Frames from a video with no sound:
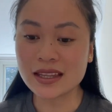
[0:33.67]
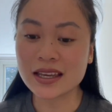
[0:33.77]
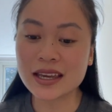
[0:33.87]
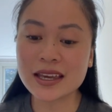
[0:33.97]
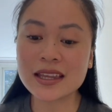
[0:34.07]

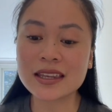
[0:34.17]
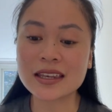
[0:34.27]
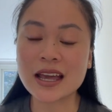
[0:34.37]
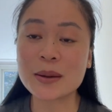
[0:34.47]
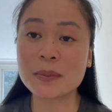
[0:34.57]

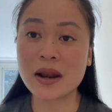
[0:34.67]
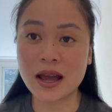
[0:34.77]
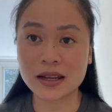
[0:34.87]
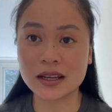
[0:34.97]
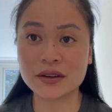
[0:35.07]
in
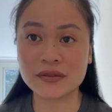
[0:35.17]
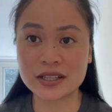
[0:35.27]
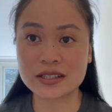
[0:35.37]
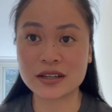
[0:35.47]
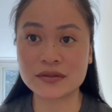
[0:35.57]
applying
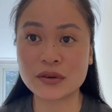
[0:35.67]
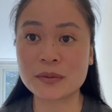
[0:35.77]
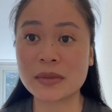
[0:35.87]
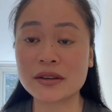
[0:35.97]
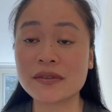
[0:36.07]
visa for
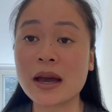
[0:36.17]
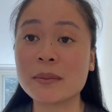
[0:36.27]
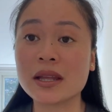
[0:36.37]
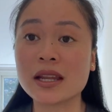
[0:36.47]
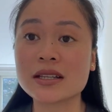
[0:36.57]
my
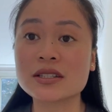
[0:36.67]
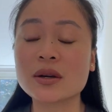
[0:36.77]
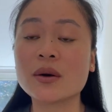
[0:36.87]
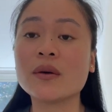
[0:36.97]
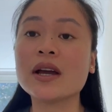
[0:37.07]
family.
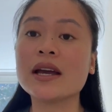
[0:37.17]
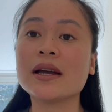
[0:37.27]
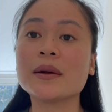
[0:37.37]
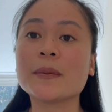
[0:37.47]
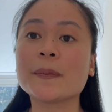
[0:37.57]
So
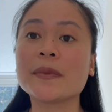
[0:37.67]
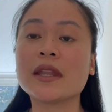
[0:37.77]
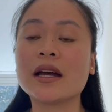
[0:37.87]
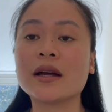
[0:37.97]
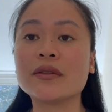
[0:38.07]

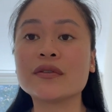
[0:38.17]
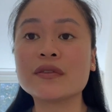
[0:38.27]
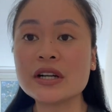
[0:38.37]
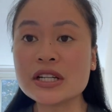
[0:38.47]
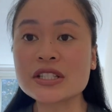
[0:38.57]
the
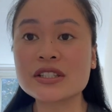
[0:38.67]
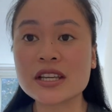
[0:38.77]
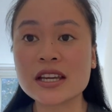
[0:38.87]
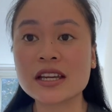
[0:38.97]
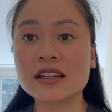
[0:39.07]
first
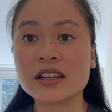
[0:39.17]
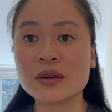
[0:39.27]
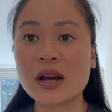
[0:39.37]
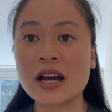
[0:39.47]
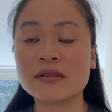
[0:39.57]
thing that
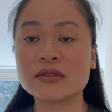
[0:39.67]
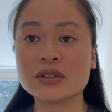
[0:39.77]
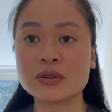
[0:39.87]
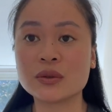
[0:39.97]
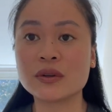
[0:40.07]
you have to
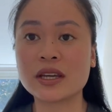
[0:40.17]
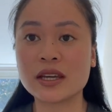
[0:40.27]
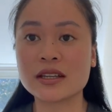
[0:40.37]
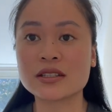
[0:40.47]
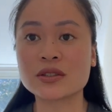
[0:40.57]
do
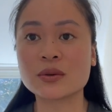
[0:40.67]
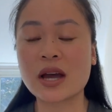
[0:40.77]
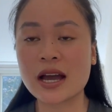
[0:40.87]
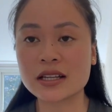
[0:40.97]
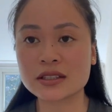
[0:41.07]
is to
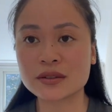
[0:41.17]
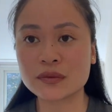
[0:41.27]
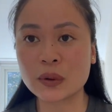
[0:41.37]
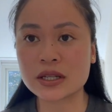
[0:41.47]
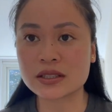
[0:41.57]
ask
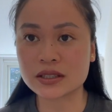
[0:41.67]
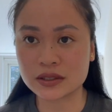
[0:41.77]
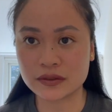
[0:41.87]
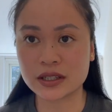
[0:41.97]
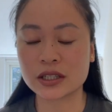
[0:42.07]
for a
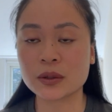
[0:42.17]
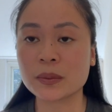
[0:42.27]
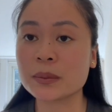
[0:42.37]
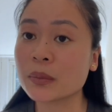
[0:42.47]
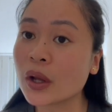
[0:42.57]
certificate of
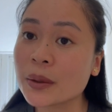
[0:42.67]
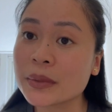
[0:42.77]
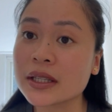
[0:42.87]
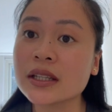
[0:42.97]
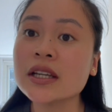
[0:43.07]

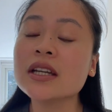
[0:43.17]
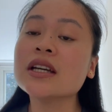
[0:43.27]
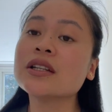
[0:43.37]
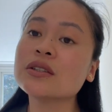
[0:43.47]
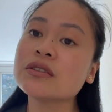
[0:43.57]
employment
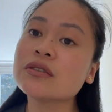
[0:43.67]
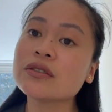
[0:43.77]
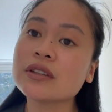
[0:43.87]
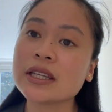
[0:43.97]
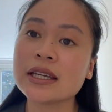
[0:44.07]

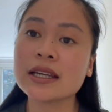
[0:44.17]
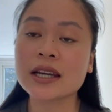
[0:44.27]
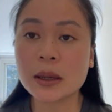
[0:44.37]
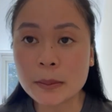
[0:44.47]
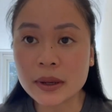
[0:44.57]
to the
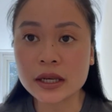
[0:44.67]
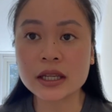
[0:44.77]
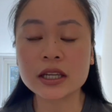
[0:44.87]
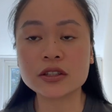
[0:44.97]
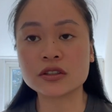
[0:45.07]

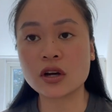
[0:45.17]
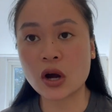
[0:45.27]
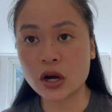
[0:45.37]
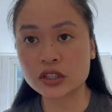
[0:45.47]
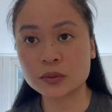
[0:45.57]
company, to the
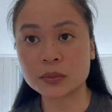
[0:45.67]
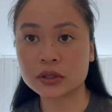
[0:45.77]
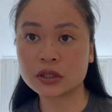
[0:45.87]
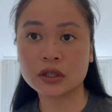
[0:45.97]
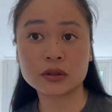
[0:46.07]

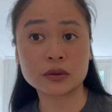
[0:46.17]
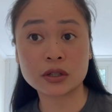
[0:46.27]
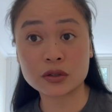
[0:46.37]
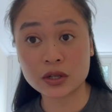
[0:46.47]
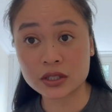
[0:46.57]
hospital, to the
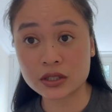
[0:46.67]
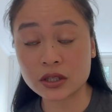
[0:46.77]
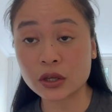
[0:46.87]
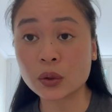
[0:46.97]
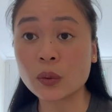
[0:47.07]
trust
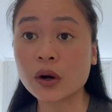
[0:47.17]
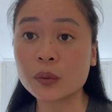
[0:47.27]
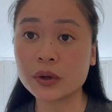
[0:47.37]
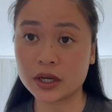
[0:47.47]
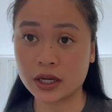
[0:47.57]
that you are
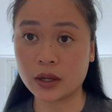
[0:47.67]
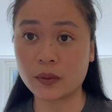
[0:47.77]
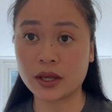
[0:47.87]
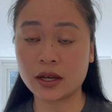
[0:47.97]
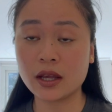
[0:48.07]
working
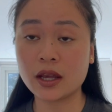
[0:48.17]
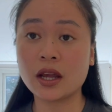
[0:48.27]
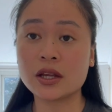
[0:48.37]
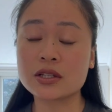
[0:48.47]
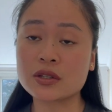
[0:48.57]
with.
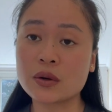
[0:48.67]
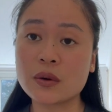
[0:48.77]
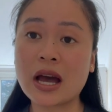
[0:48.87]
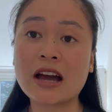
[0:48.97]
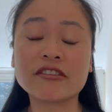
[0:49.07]

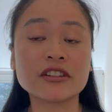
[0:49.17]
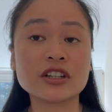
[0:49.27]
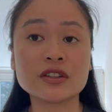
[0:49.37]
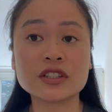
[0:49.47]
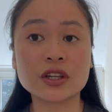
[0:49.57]
So after
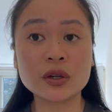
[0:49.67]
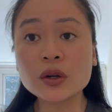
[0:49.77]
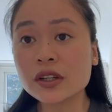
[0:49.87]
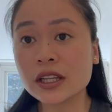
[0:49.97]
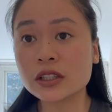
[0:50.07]
you
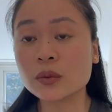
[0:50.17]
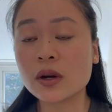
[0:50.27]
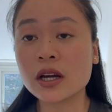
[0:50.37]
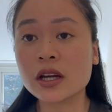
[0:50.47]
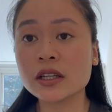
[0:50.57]
secured that
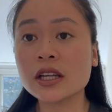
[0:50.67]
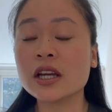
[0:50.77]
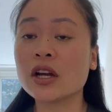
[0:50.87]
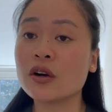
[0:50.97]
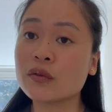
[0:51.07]
one,
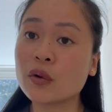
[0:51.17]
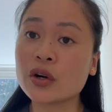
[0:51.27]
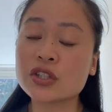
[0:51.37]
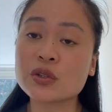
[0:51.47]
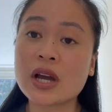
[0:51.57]
of
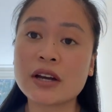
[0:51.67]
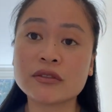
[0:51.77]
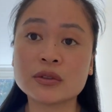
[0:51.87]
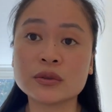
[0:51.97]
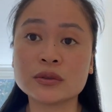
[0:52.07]
course you have
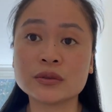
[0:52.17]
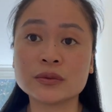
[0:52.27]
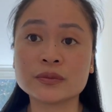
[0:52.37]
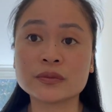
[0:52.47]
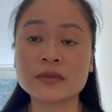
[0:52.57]

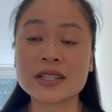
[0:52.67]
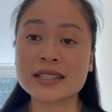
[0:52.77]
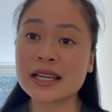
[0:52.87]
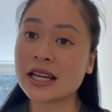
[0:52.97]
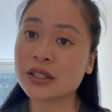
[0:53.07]
to
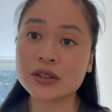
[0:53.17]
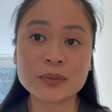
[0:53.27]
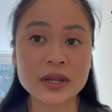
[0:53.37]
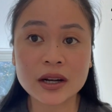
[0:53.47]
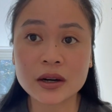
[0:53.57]
scan your
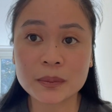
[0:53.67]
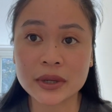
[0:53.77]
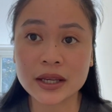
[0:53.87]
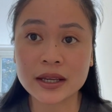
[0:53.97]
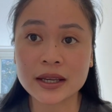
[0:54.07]

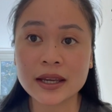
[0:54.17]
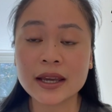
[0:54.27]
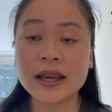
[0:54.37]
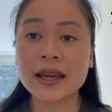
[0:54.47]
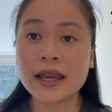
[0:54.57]
BRP.
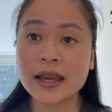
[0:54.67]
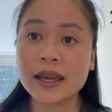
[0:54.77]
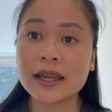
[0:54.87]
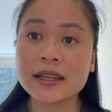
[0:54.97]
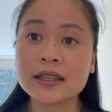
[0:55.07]

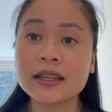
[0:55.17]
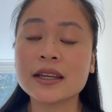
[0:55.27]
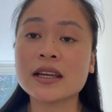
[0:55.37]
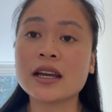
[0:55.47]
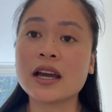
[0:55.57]
And
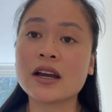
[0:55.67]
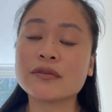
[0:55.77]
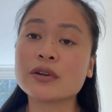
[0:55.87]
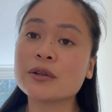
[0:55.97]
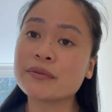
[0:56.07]

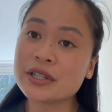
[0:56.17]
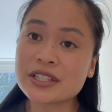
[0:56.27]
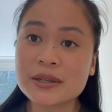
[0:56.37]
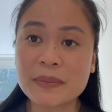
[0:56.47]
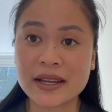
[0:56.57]
for the
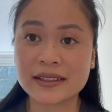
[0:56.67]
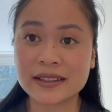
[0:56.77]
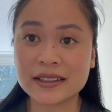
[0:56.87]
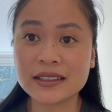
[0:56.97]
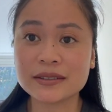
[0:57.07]
first
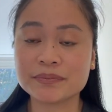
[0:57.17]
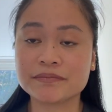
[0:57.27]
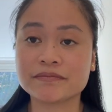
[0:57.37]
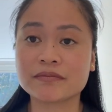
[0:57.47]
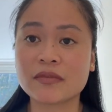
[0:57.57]
dependent,
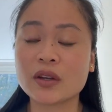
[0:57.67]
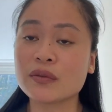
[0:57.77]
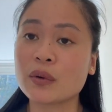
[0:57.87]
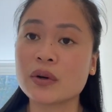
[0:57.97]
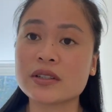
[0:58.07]
of
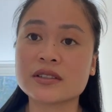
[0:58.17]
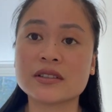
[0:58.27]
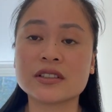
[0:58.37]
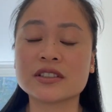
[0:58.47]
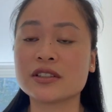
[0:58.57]
course,
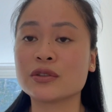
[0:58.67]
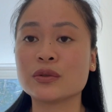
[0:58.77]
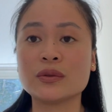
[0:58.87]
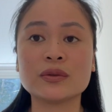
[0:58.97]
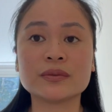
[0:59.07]
there's the
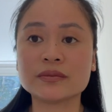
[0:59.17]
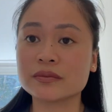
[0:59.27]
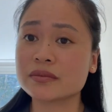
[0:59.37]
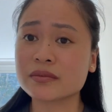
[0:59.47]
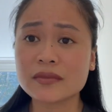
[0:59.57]
two
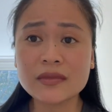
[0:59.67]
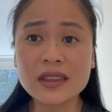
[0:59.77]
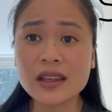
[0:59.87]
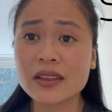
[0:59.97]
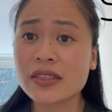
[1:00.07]

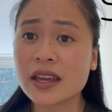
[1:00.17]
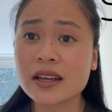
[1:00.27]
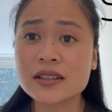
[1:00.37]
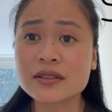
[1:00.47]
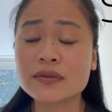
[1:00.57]

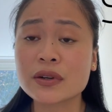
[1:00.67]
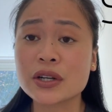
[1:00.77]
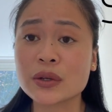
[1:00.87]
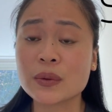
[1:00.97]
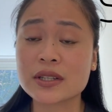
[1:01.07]
things for
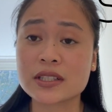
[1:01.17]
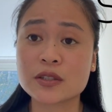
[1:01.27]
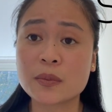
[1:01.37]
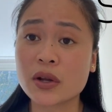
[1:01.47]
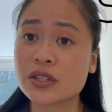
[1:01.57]
you as a
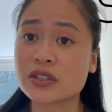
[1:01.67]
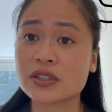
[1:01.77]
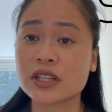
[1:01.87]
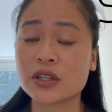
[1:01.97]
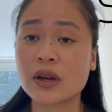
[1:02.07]
sponsor
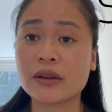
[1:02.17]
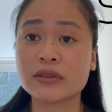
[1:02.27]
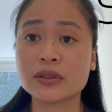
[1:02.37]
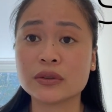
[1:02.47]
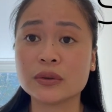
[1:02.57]
that you have
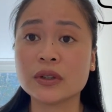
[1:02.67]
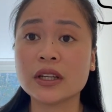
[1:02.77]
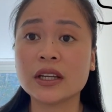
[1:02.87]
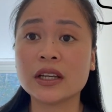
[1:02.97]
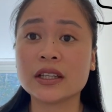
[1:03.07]
to do.
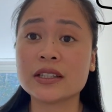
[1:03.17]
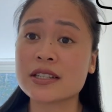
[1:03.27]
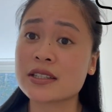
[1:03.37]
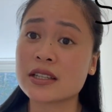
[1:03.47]
Just